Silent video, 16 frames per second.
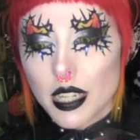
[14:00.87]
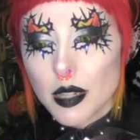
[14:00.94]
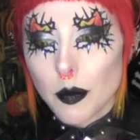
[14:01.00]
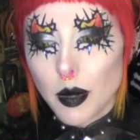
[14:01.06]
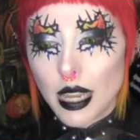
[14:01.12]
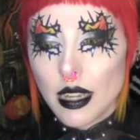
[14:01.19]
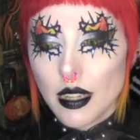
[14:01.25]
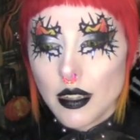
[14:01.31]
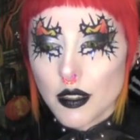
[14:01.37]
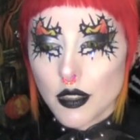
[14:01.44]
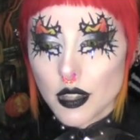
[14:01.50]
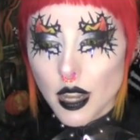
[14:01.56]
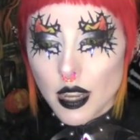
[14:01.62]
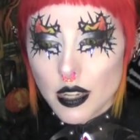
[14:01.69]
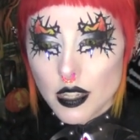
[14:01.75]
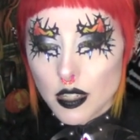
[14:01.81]
explained
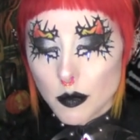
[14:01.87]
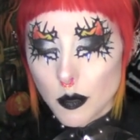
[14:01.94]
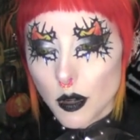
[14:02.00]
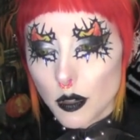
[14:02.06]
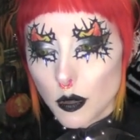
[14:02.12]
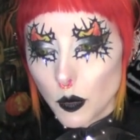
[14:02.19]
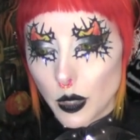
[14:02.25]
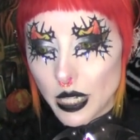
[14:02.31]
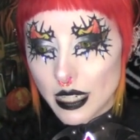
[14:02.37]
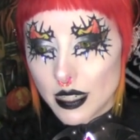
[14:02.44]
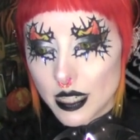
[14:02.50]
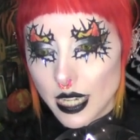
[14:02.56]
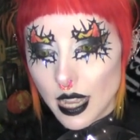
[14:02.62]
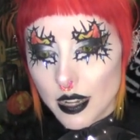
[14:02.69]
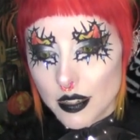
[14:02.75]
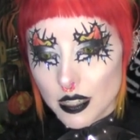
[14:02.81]
that I'd smoked weed
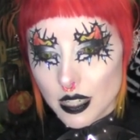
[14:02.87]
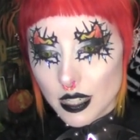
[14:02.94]
to get to